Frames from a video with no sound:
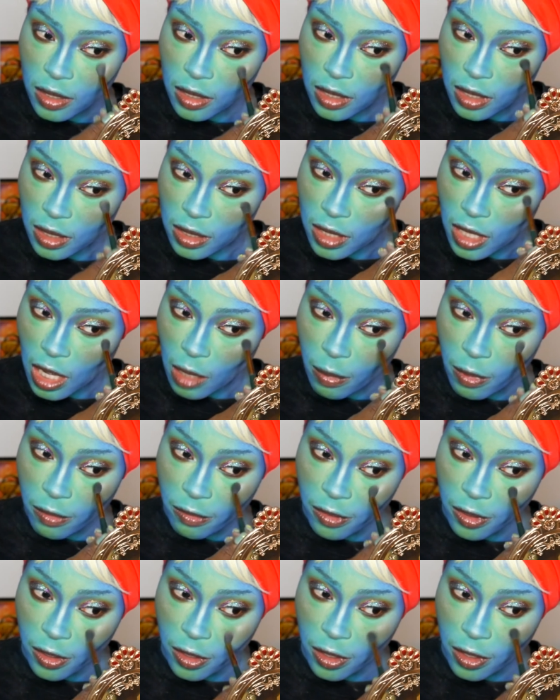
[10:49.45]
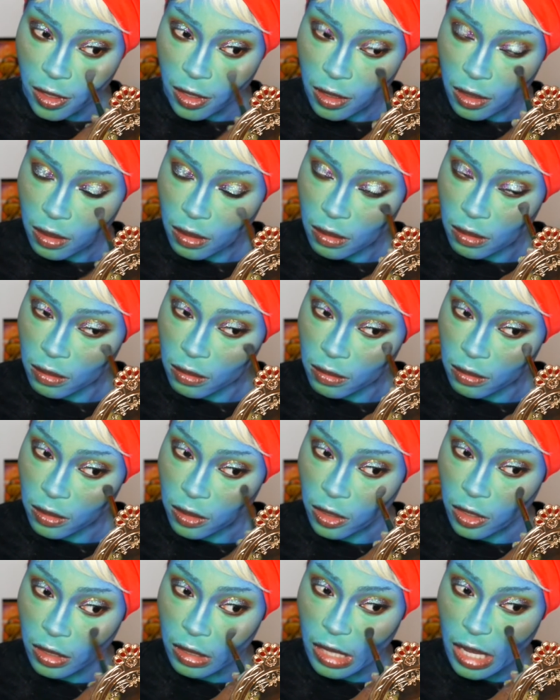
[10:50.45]
would have seen that my
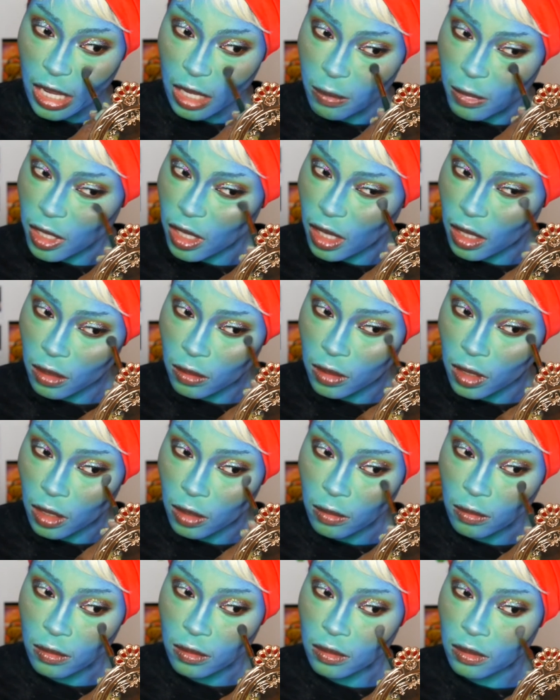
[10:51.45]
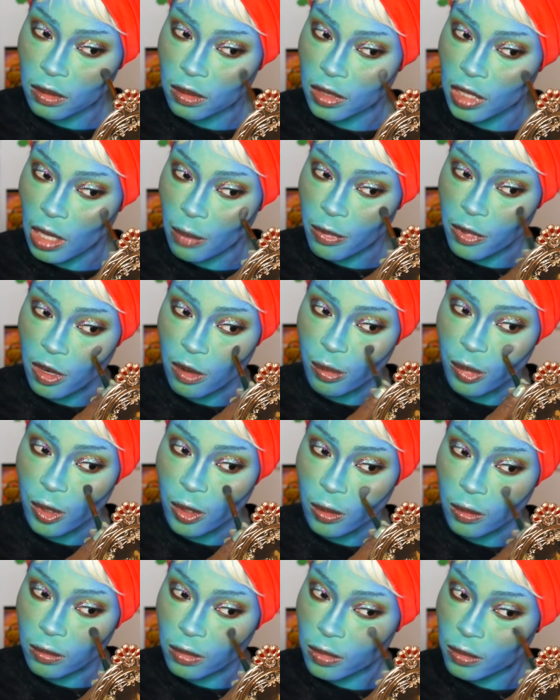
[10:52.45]
natural lips actually kind of works
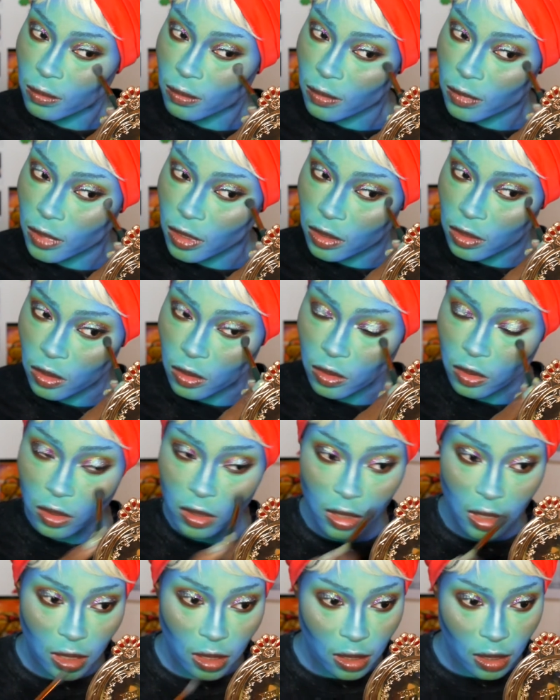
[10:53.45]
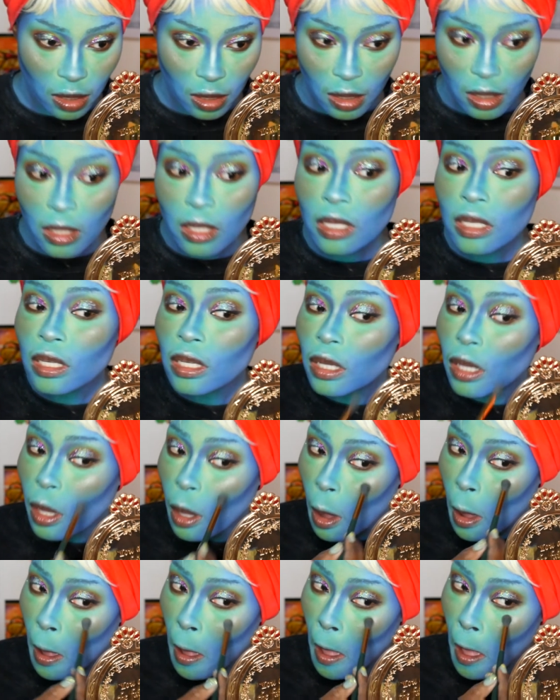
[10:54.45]
with it, which is why the peach actually
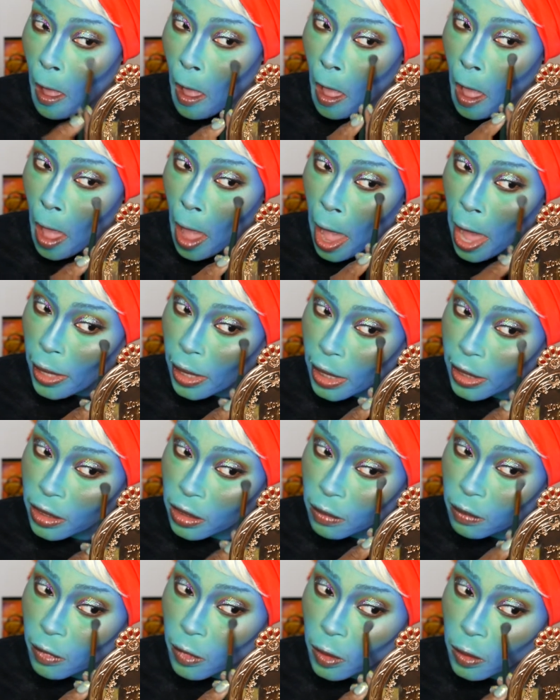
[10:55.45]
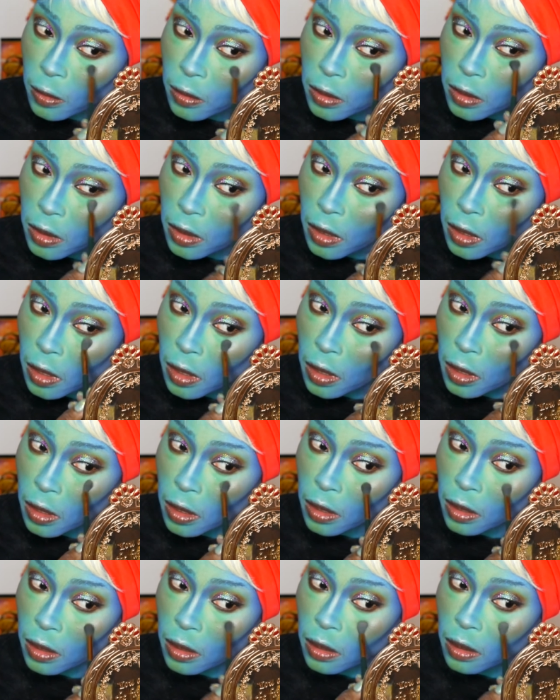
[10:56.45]
work. But I wanted to go
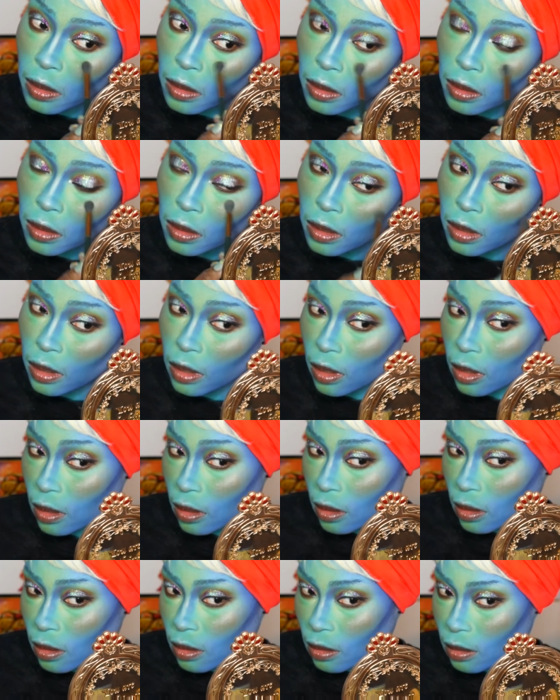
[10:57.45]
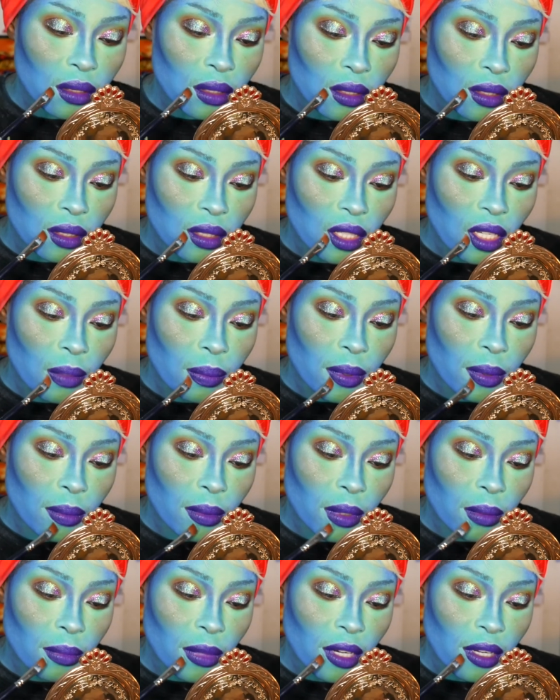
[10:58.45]
all, you know, purple, and I wanted
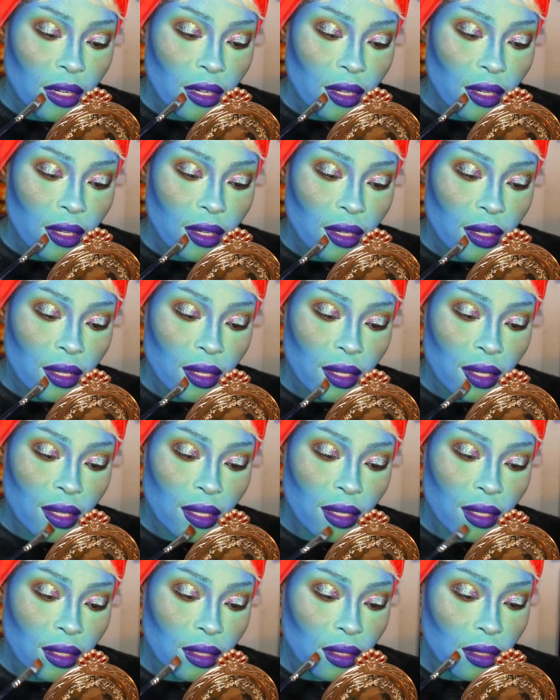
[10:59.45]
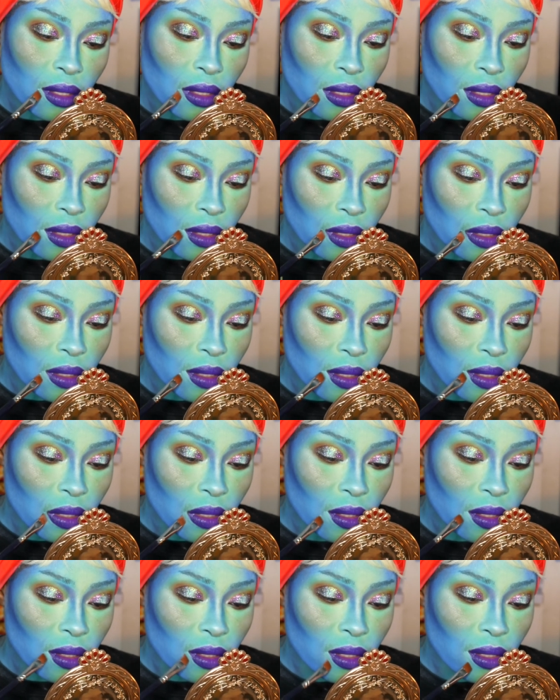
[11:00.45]
to use my purple.
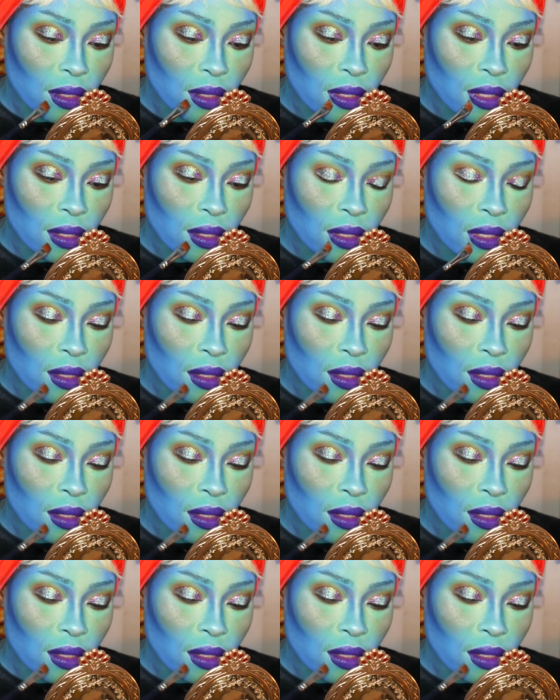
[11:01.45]
Purple and blue,